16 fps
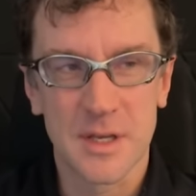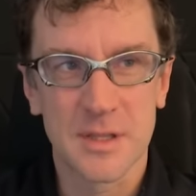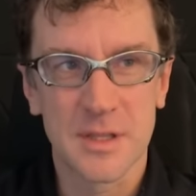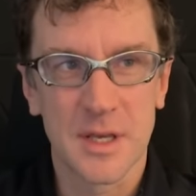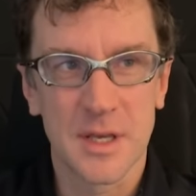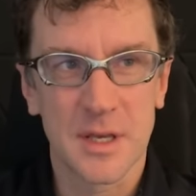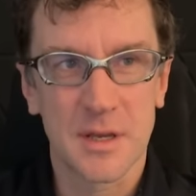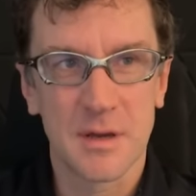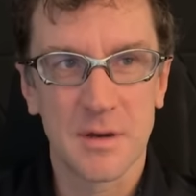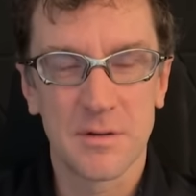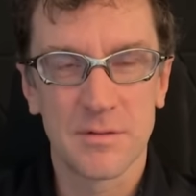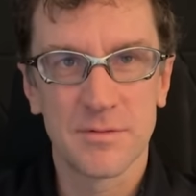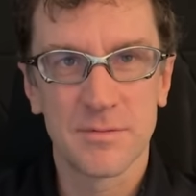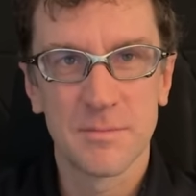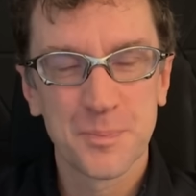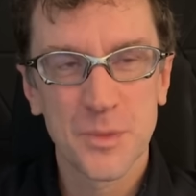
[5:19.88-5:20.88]
I think,
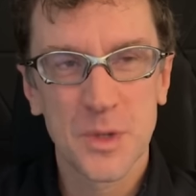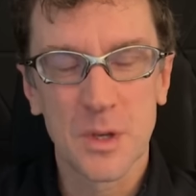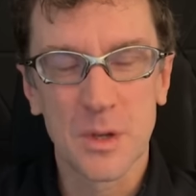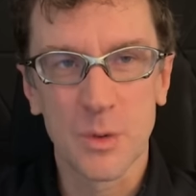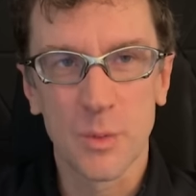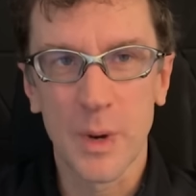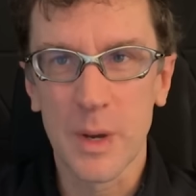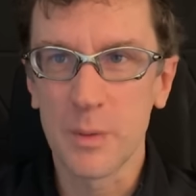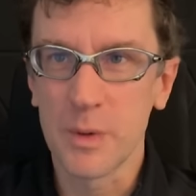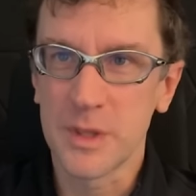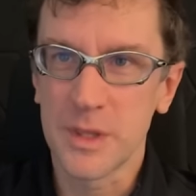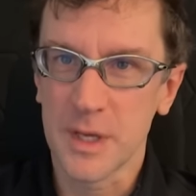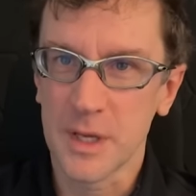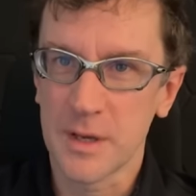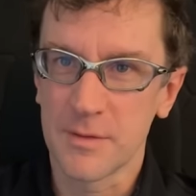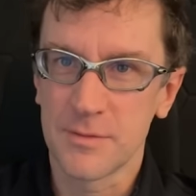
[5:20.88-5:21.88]
of, you know, the way we
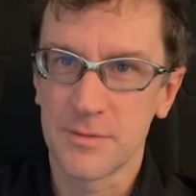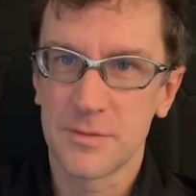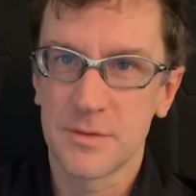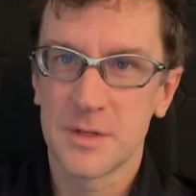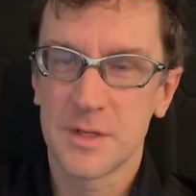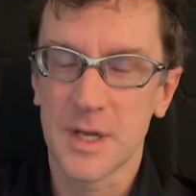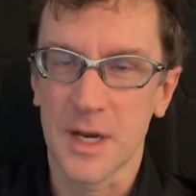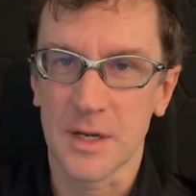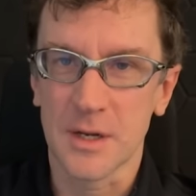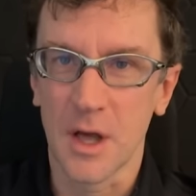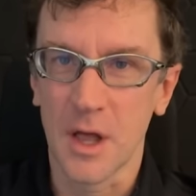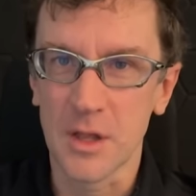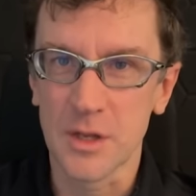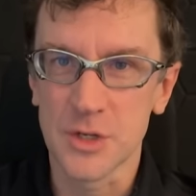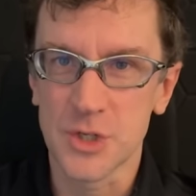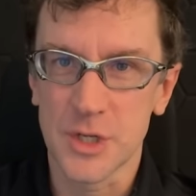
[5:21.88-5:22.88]
think of
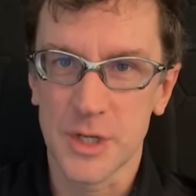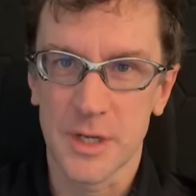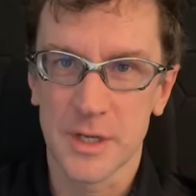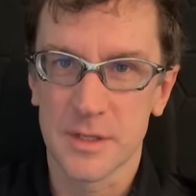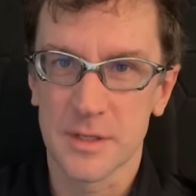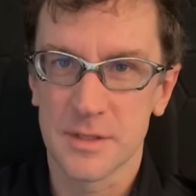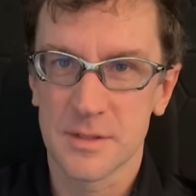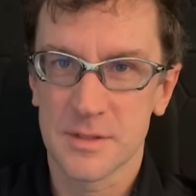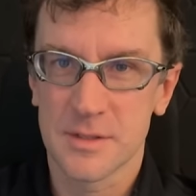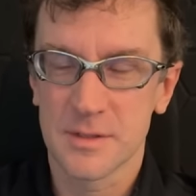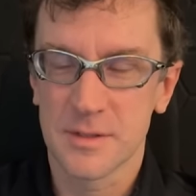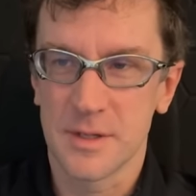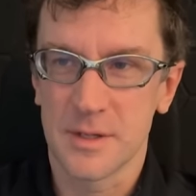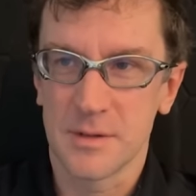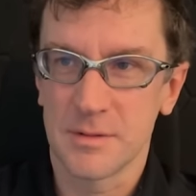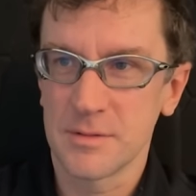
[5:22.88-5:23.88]
technology is,
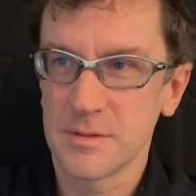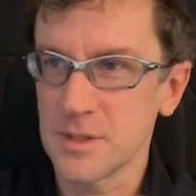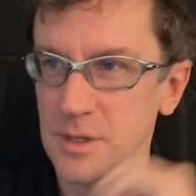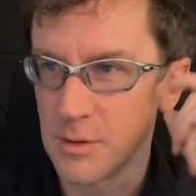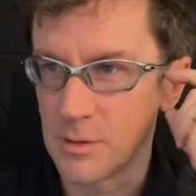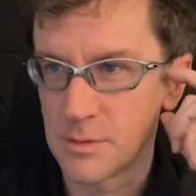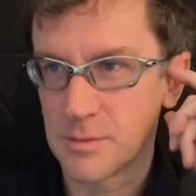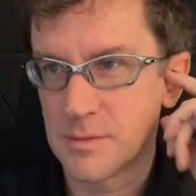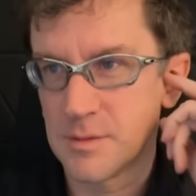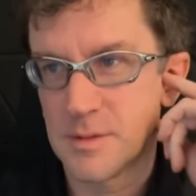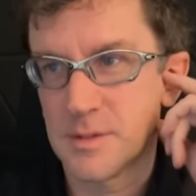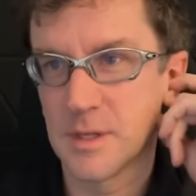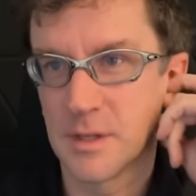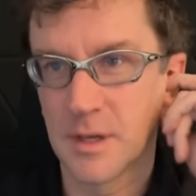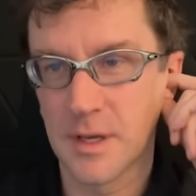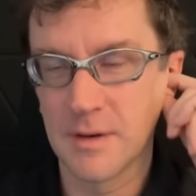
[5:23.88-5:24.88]
you know, so
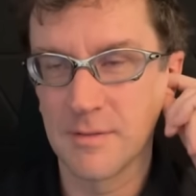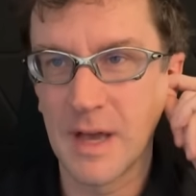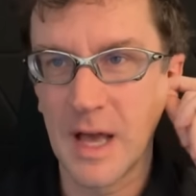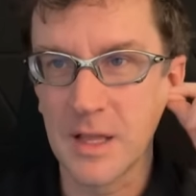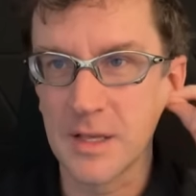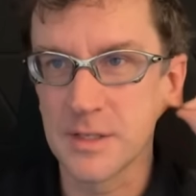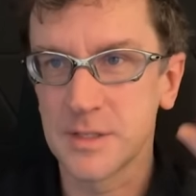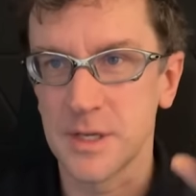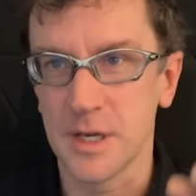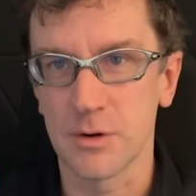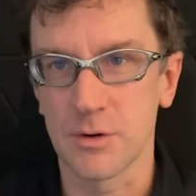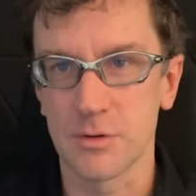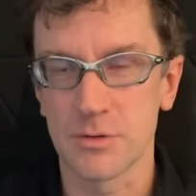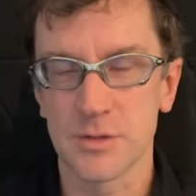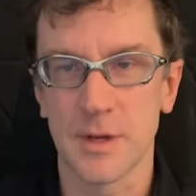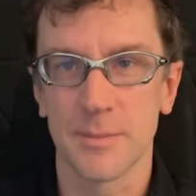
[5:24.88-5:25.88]
Silicon Valley
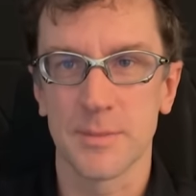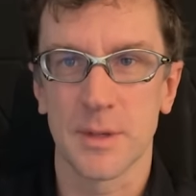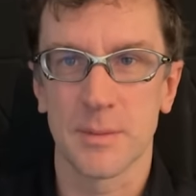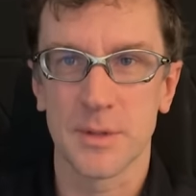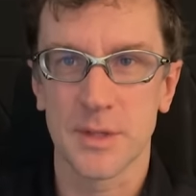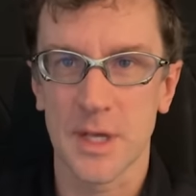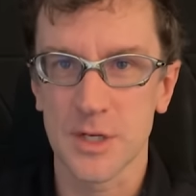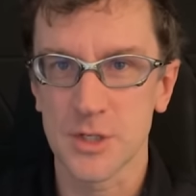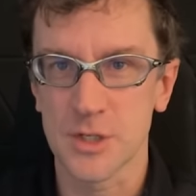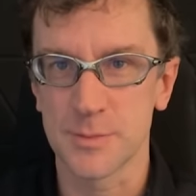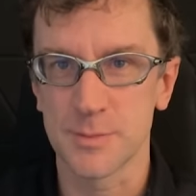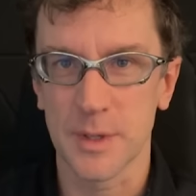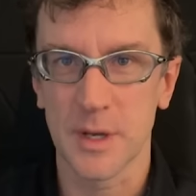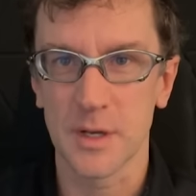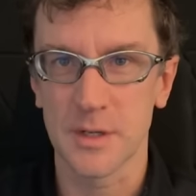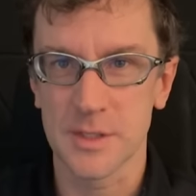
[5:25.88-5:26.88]
centered or something, but that's just
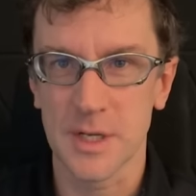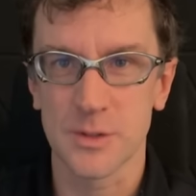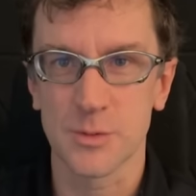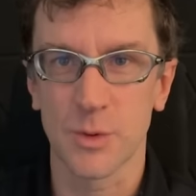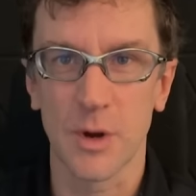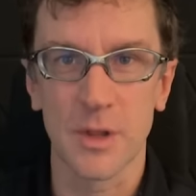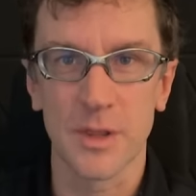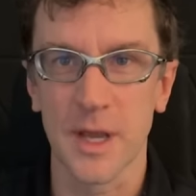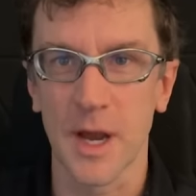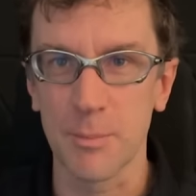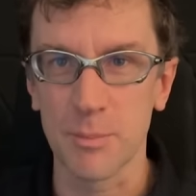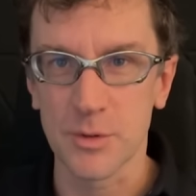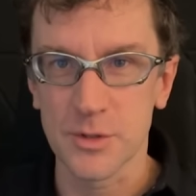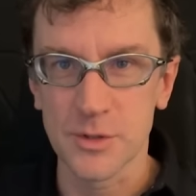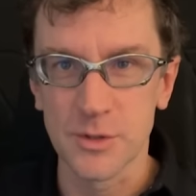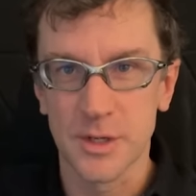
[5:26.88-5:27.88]
because that's where all the
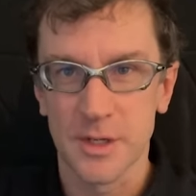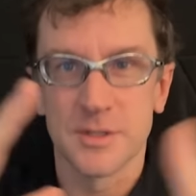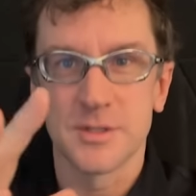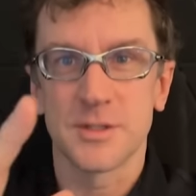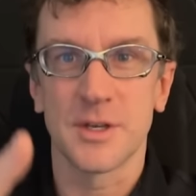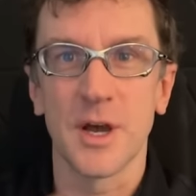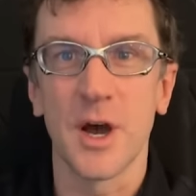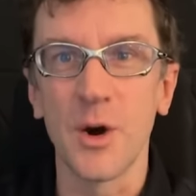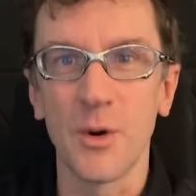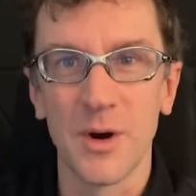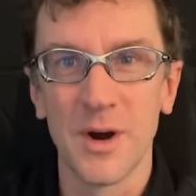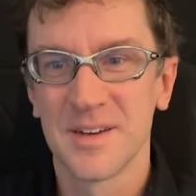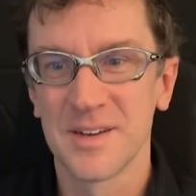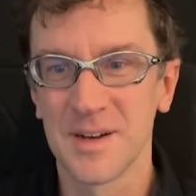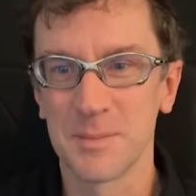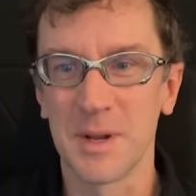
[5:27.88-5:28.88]
opportunists go.
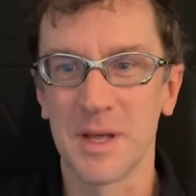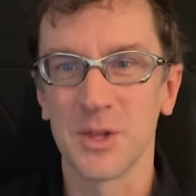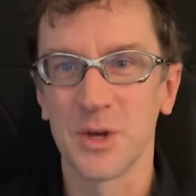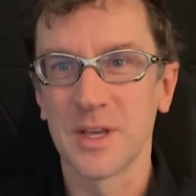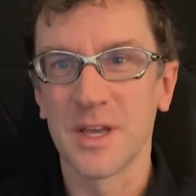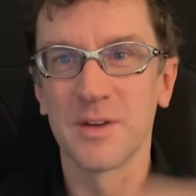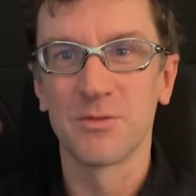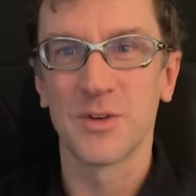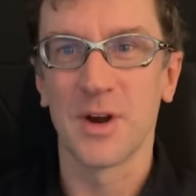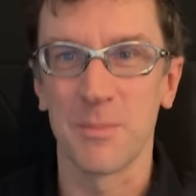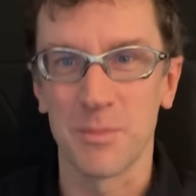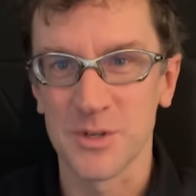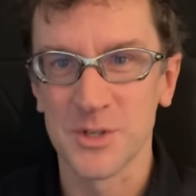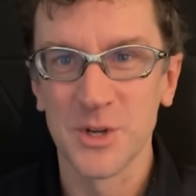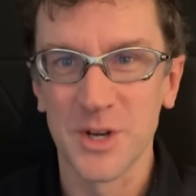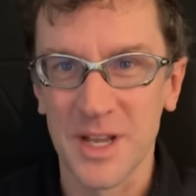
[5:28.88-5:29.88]
And I'm not looking for
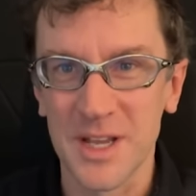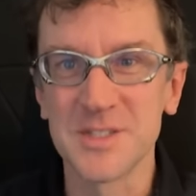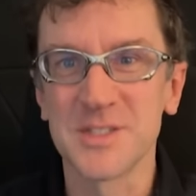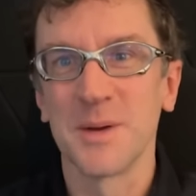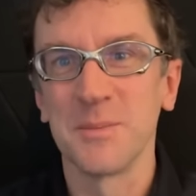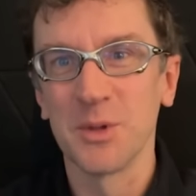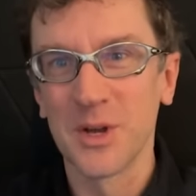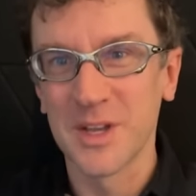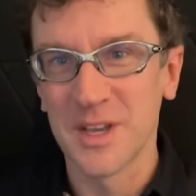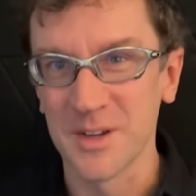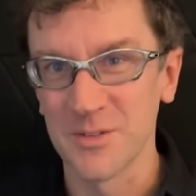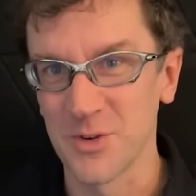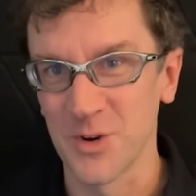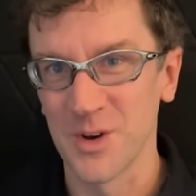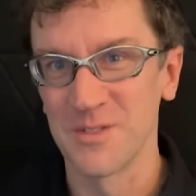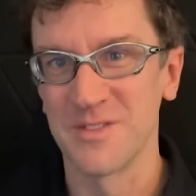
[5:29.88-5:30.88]
opportunists, I'm
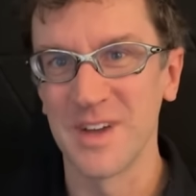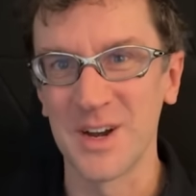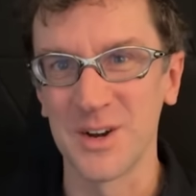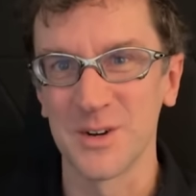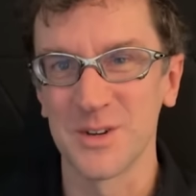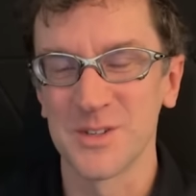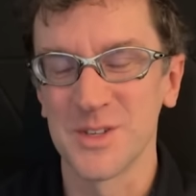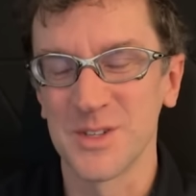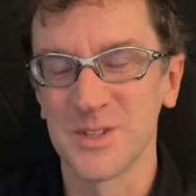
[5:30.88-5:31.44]
looking for inventors.